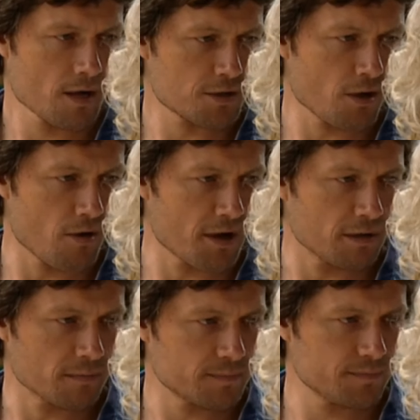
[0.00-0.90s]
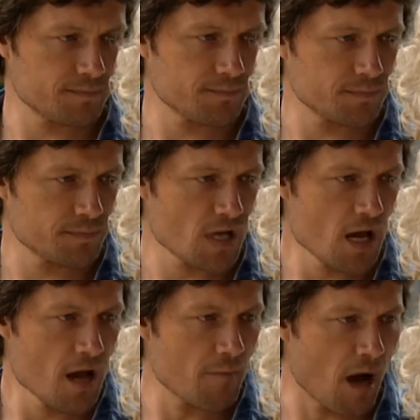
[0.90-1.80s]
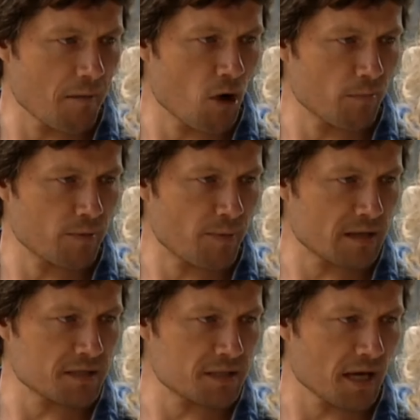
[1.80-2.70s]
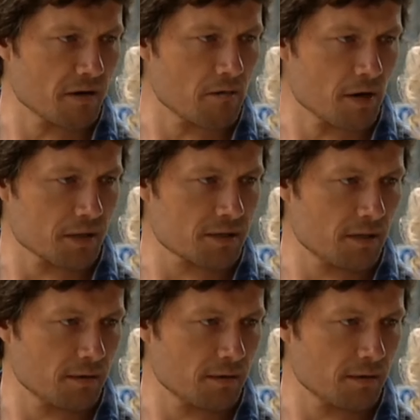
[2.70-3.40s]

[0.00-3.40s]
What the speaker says: Sorry, but I'm not prepared to take the risk.